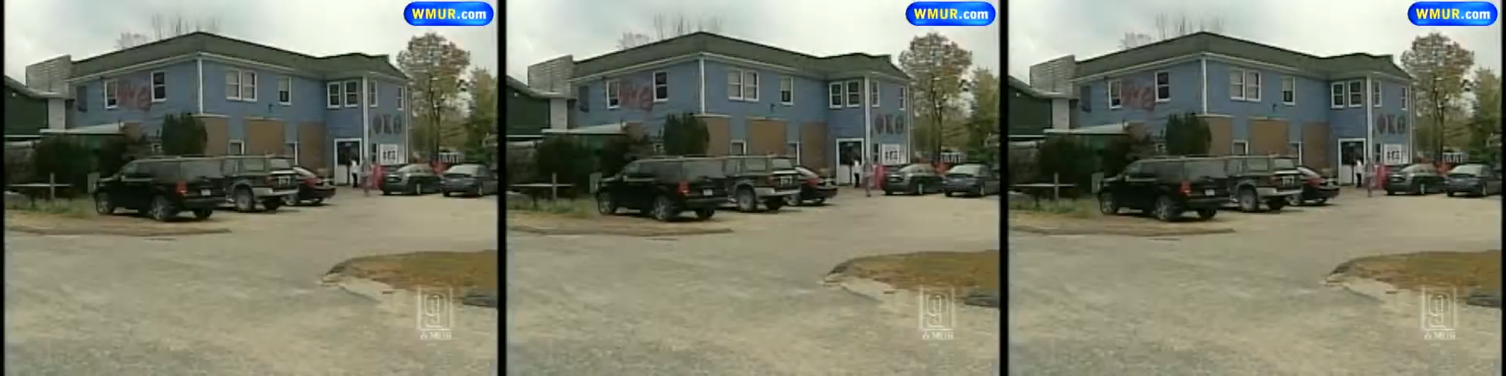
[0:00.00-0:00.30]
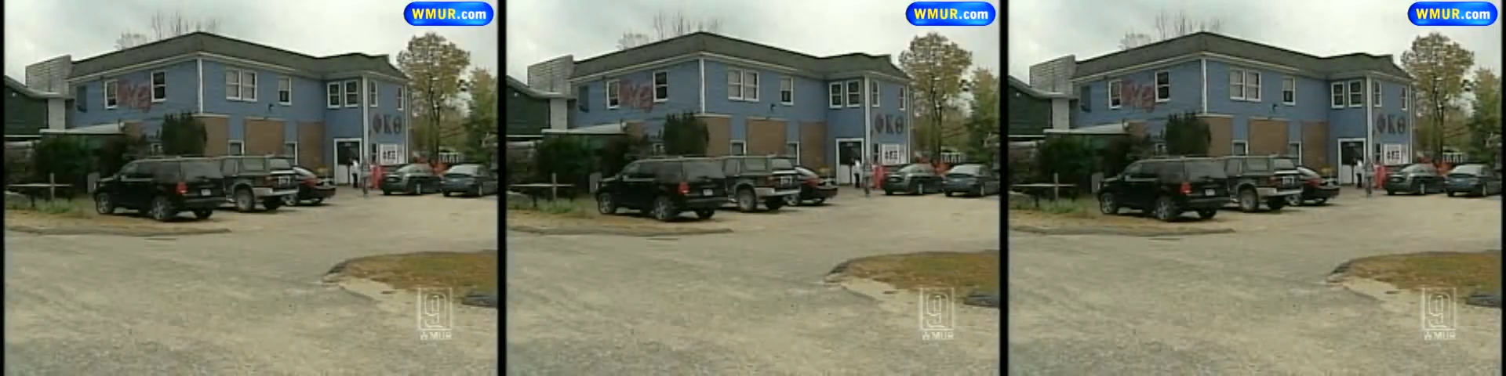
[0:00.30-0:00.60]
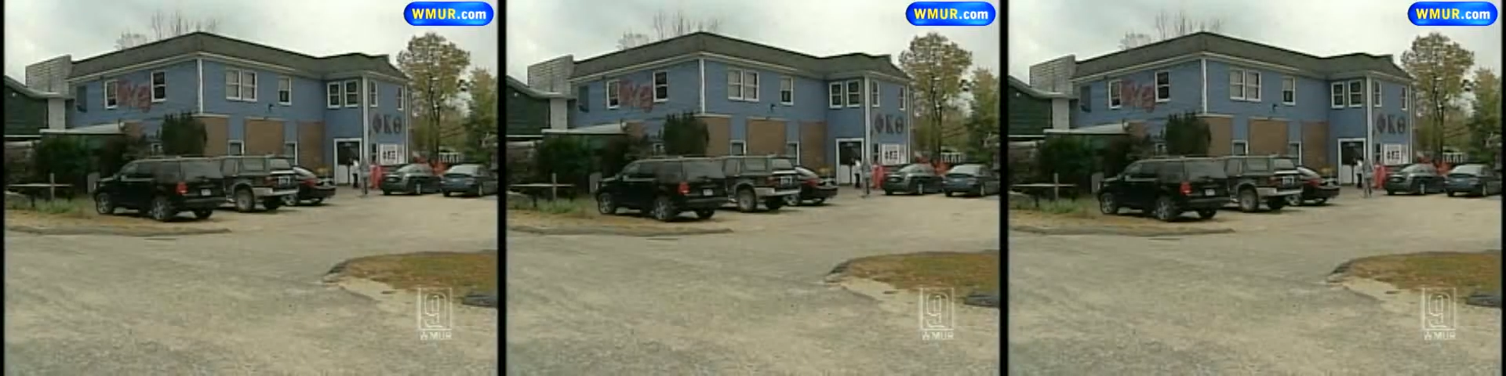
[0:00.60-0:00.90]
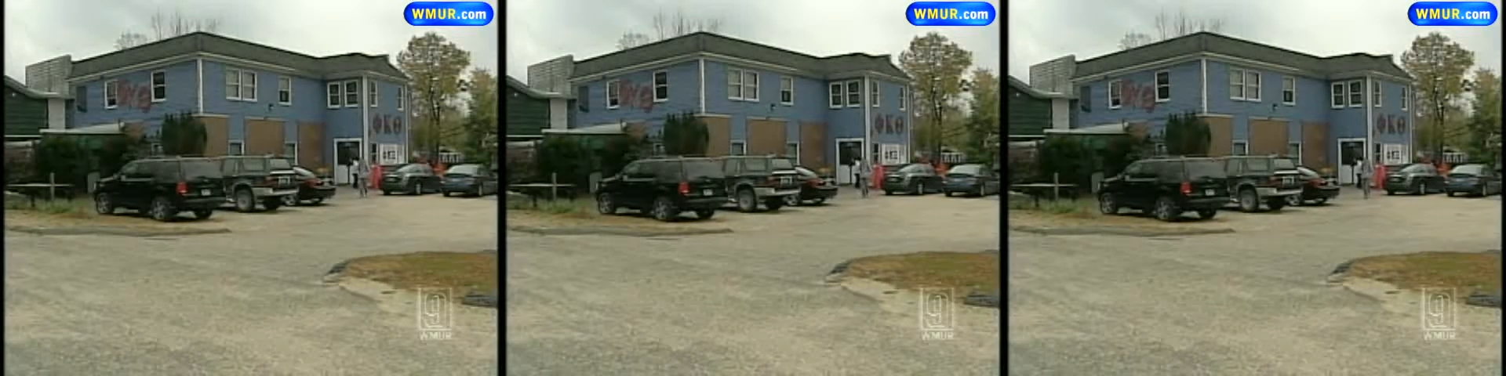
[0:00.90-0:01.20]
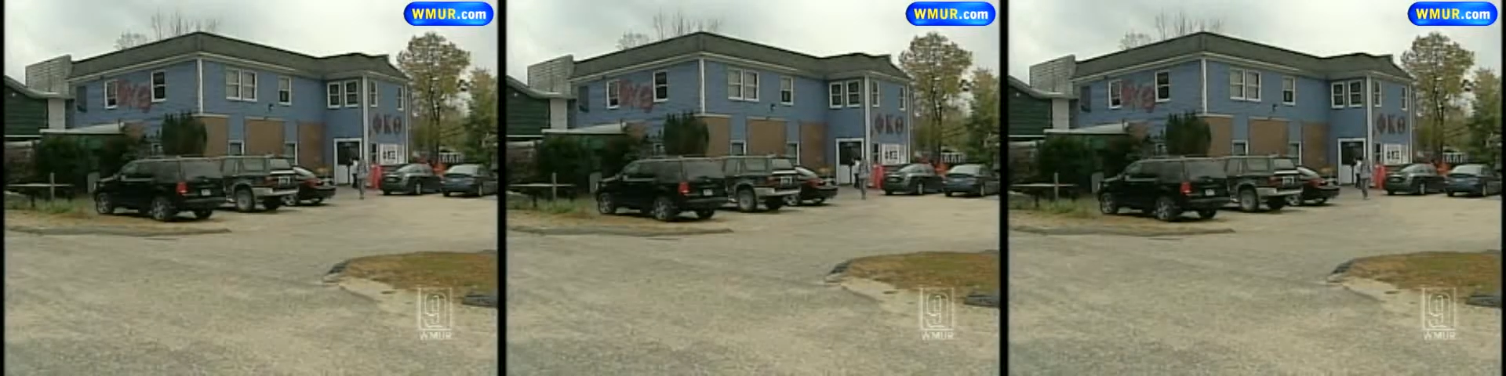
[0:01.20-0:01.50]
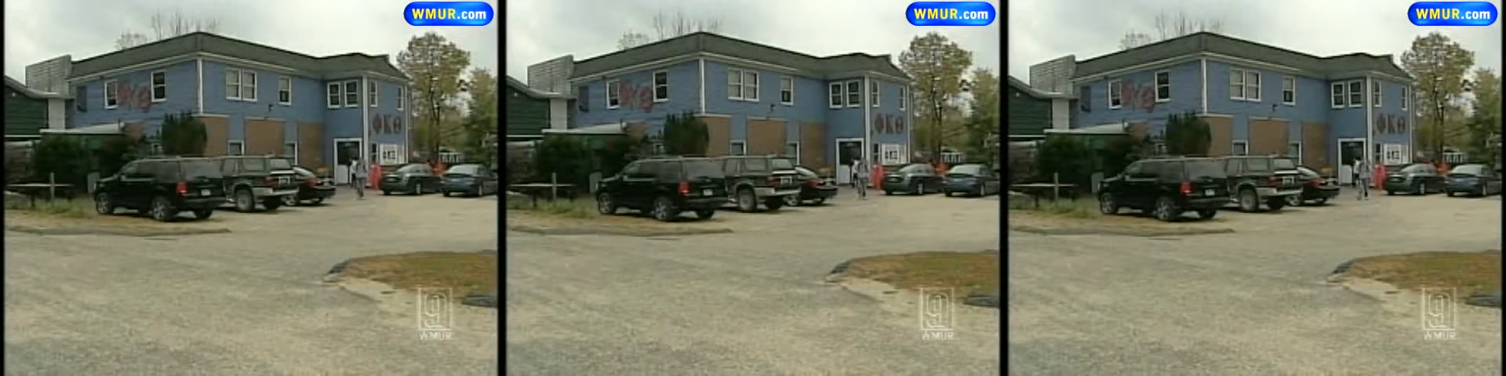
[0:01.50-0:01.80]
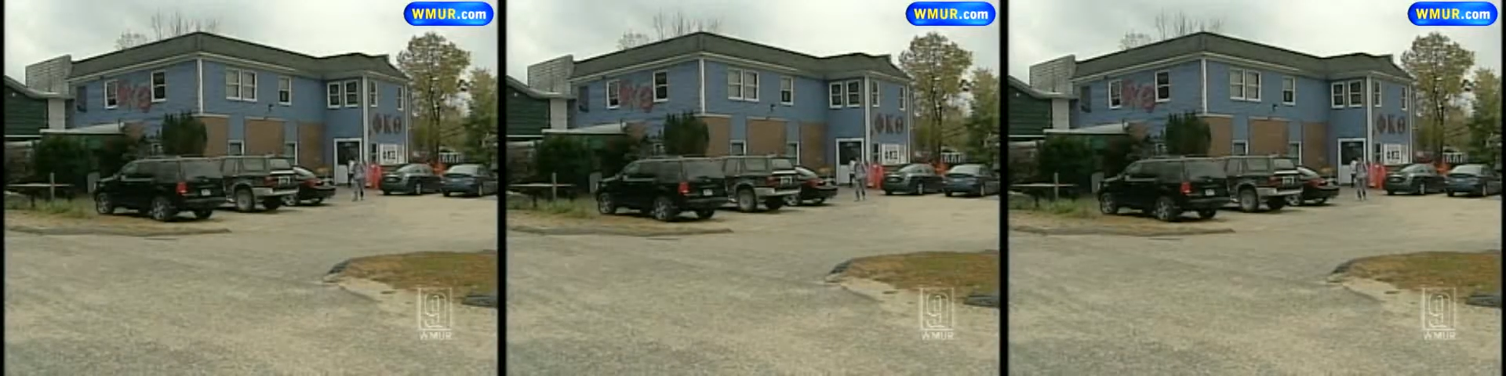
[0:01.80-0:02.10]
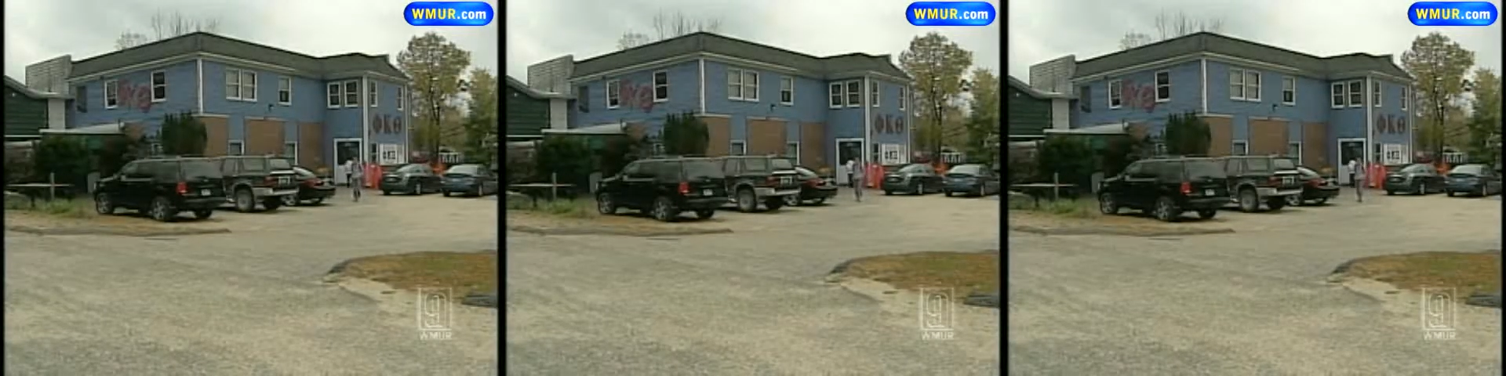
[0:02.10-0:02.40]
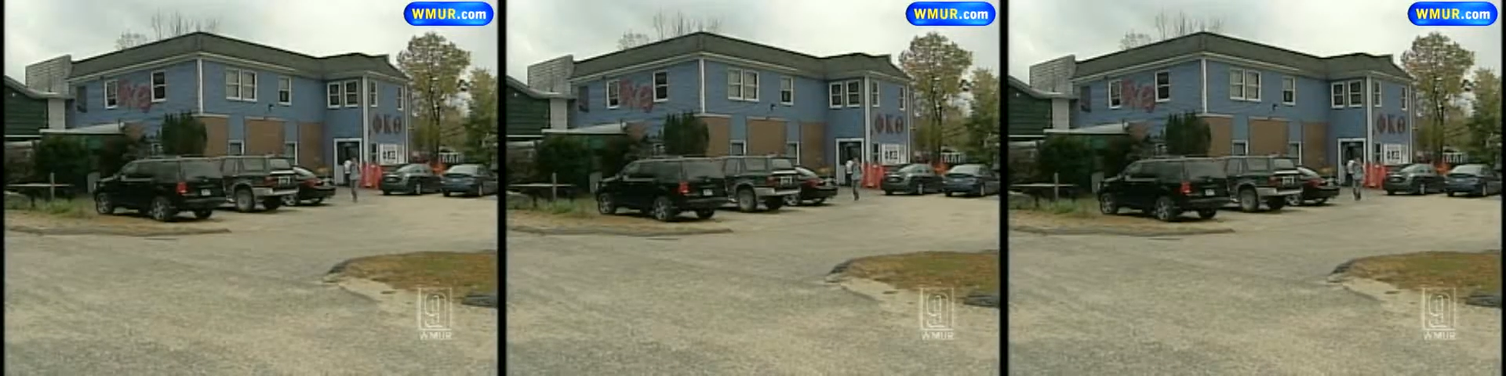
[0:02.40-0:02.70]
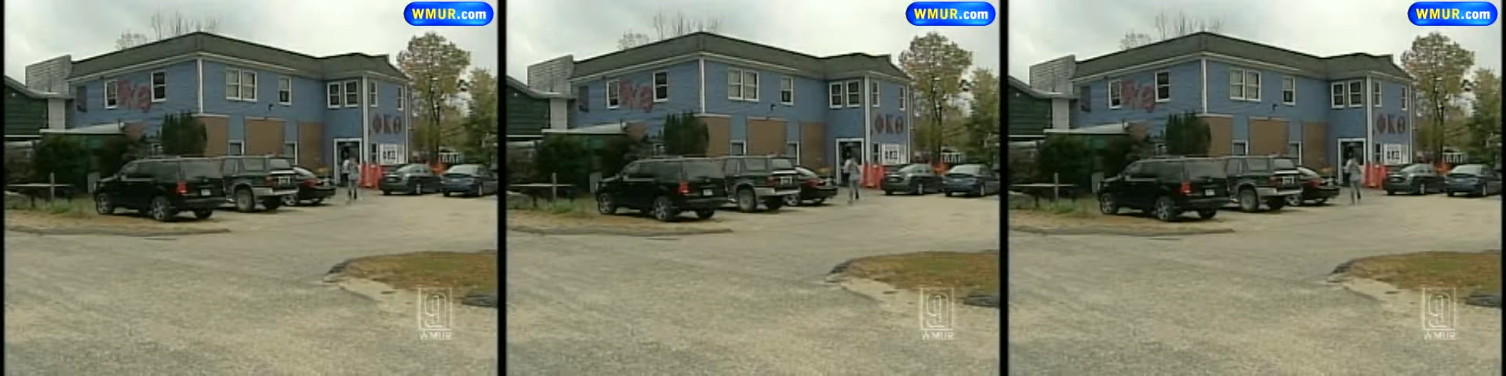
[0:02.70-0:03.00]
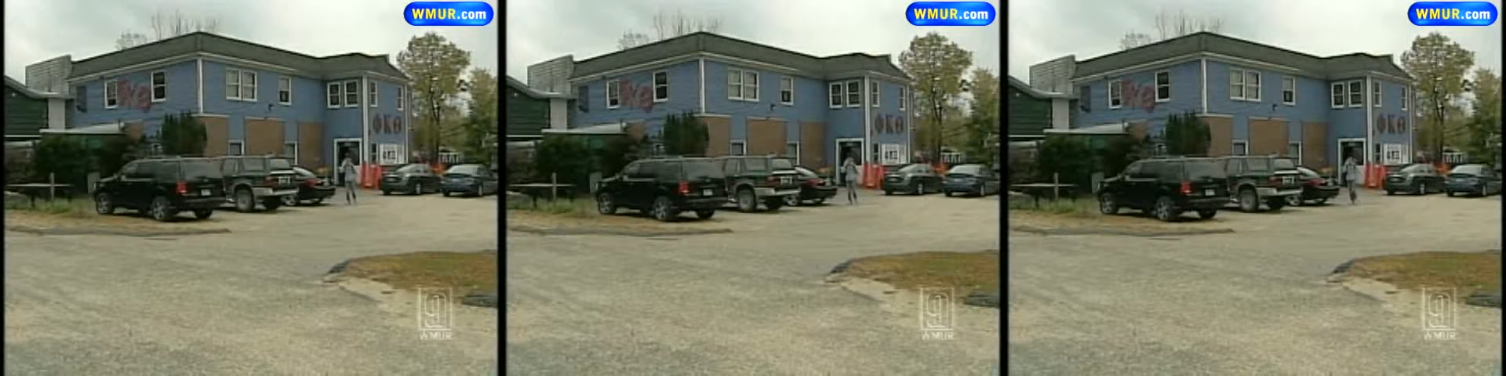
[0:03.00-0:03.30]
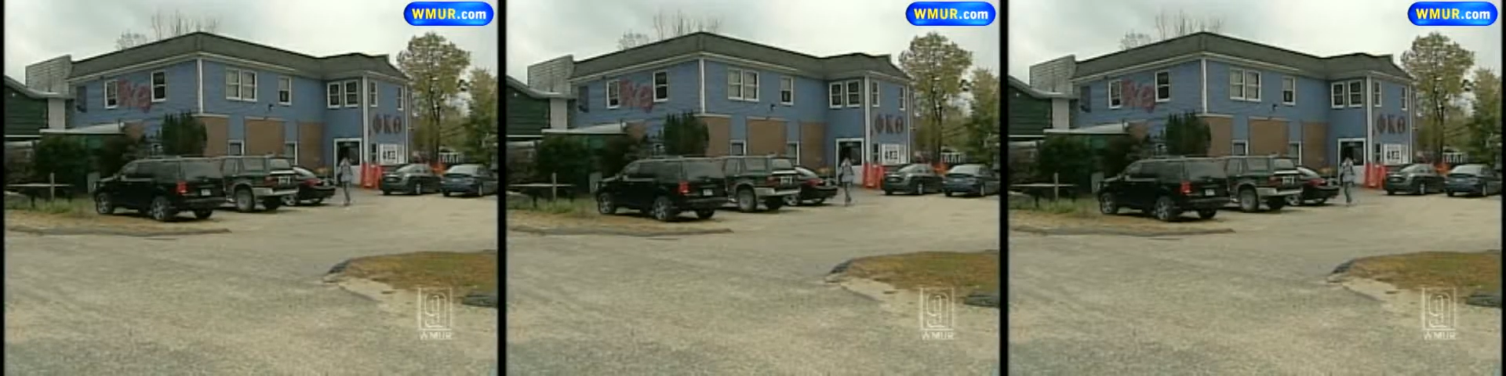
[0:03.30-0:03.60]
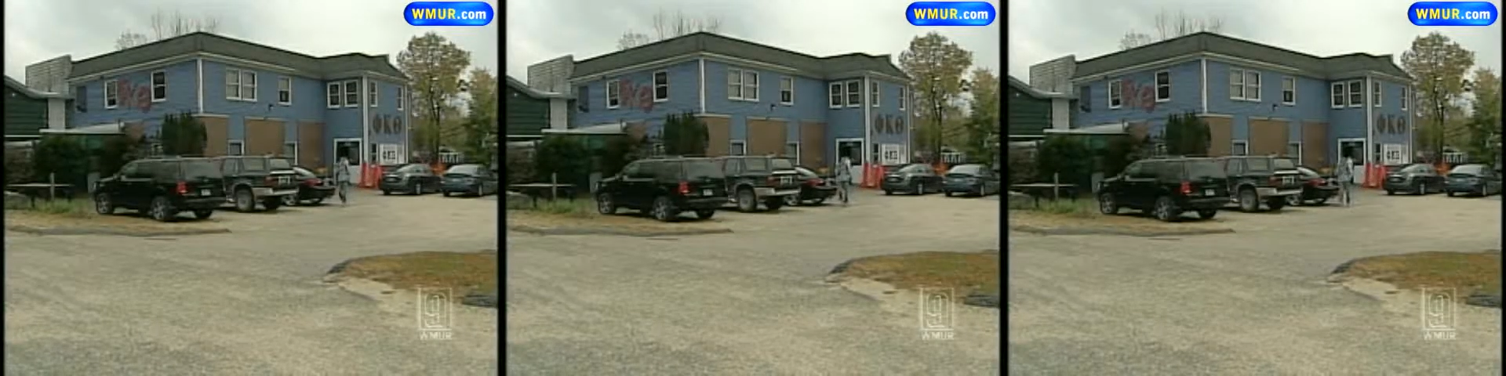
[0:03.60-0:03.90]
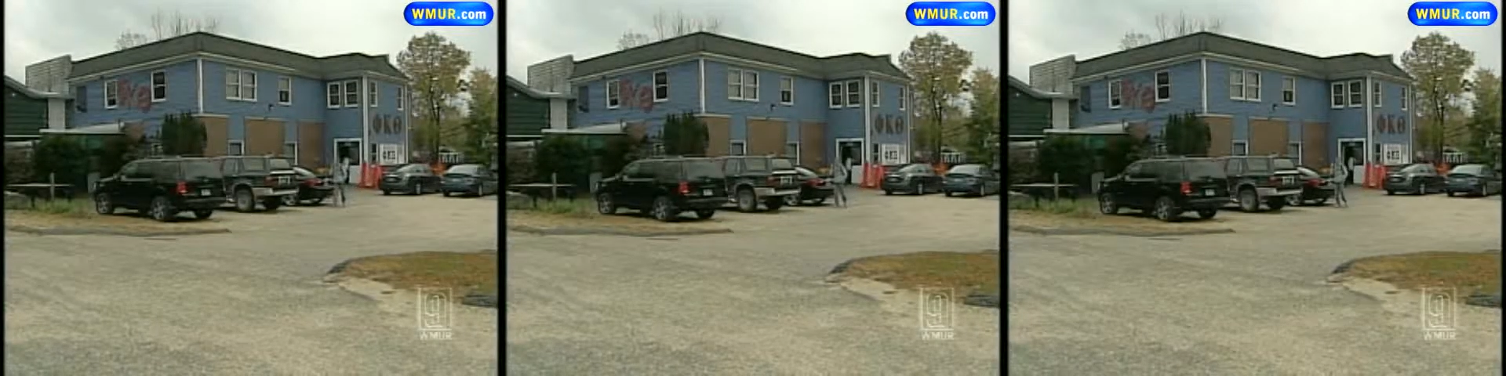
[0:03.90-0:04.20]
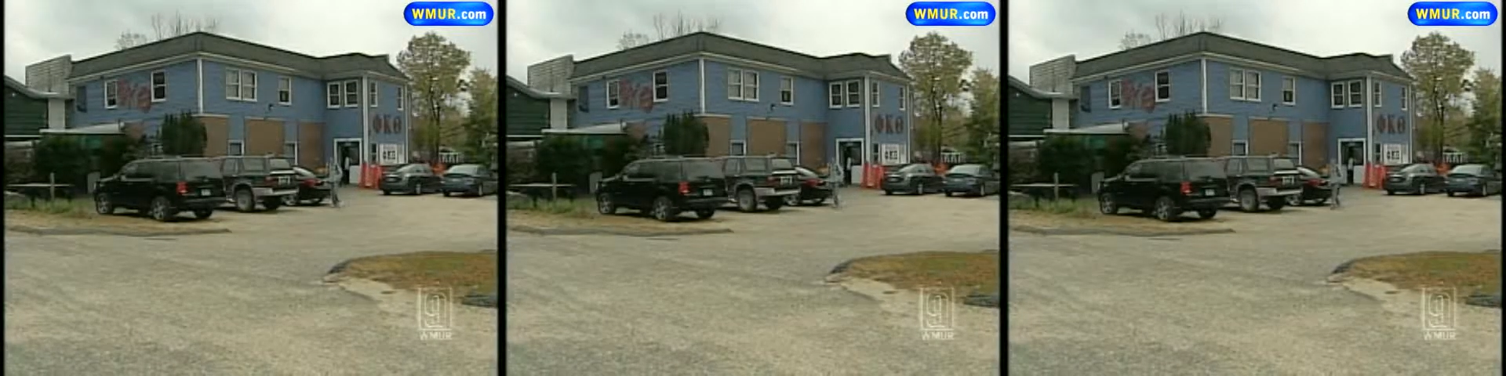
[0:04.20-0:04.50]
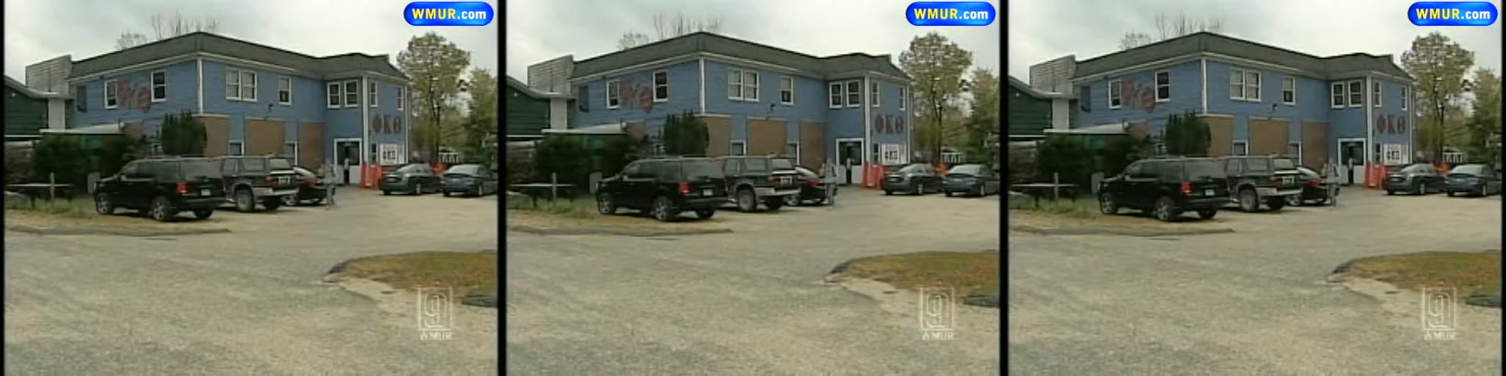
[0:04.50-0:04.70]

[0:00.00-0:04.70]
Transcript: No face is visible, so there are no lips to read.